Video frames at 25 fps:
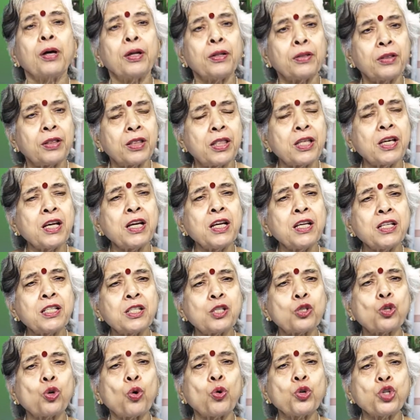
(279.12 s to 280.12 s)
these
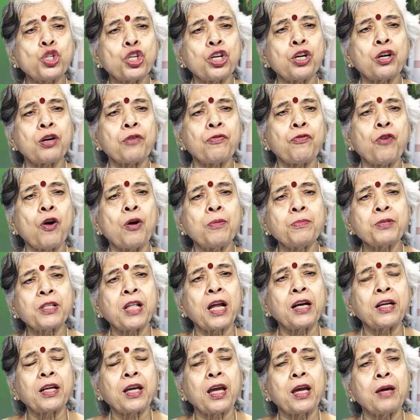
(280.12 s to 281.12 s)
social reforms
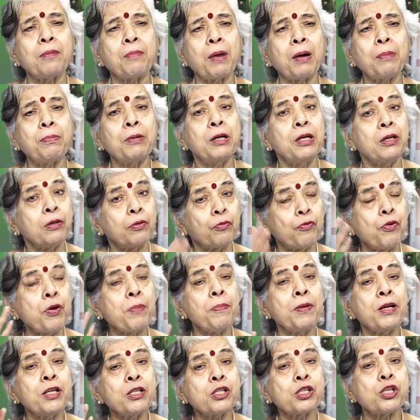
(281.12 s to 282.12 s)
that came up,
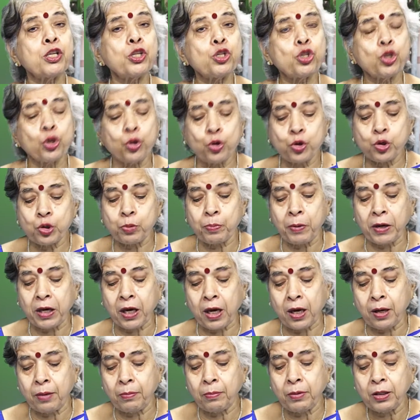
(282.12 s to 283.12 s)
women's issues
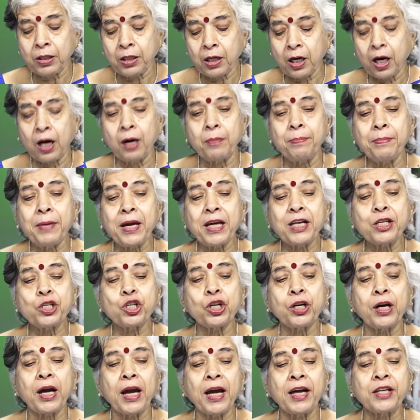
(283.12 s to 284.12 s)
became a
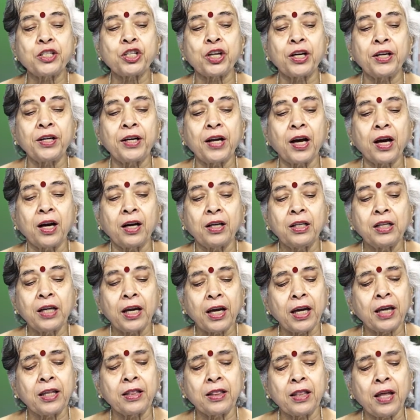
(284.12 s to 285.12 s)
major agenda
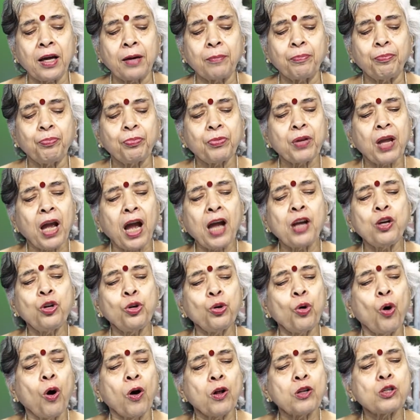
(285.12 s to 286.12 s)
in them. And you
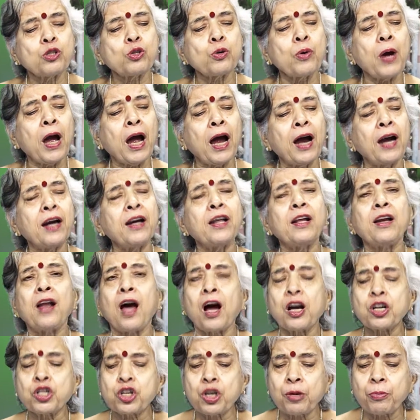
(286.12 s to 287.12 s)
also had a
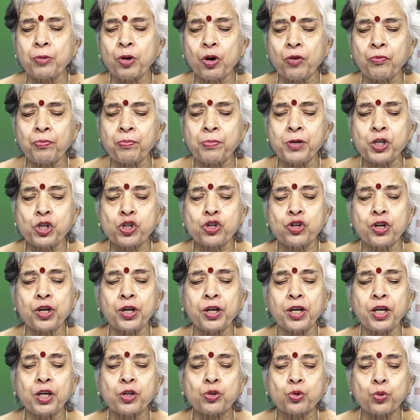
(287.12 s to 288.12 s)
large number of
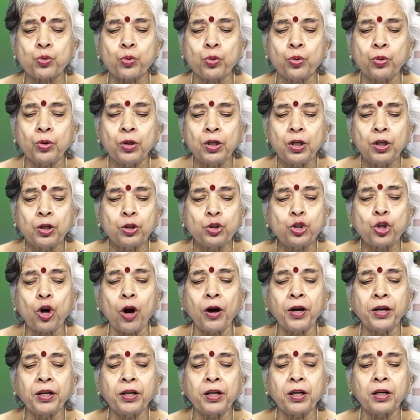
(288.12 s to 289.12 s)
missionaries who
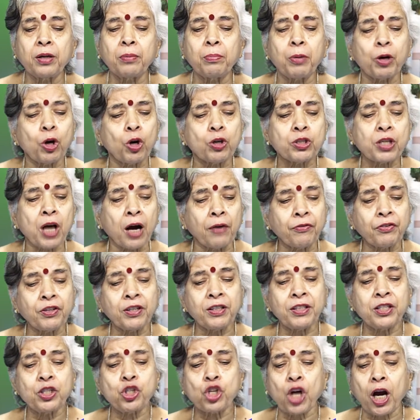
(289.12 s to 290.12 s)
joined in, because after
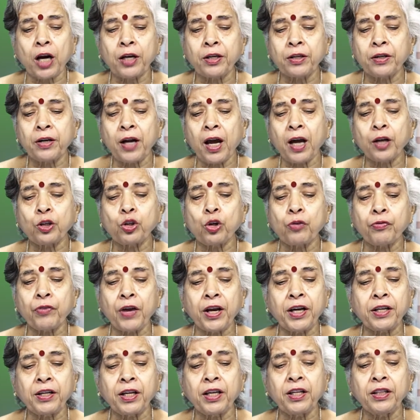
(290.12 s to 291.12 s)
the Charter Act of
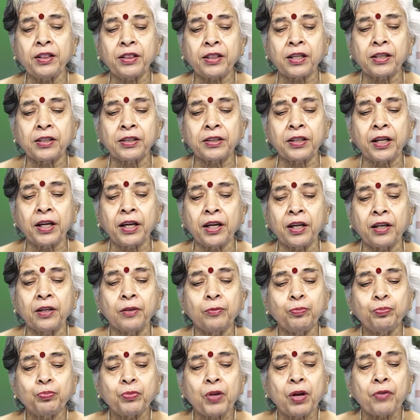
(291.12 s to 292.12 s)
1813,
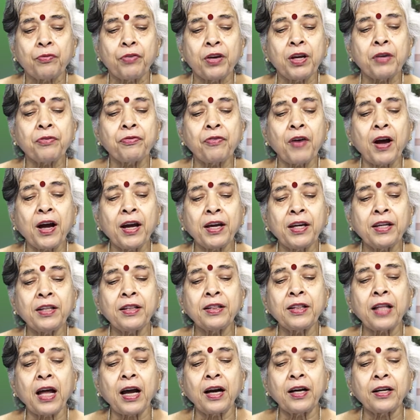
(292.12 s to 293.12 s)
we
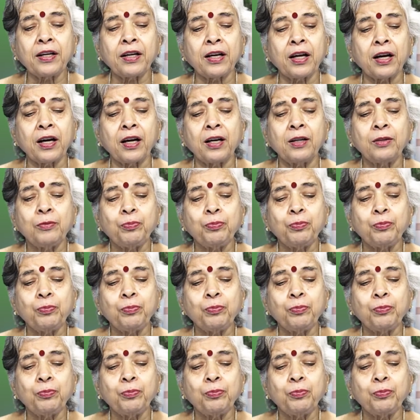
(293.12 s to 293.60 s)
find that the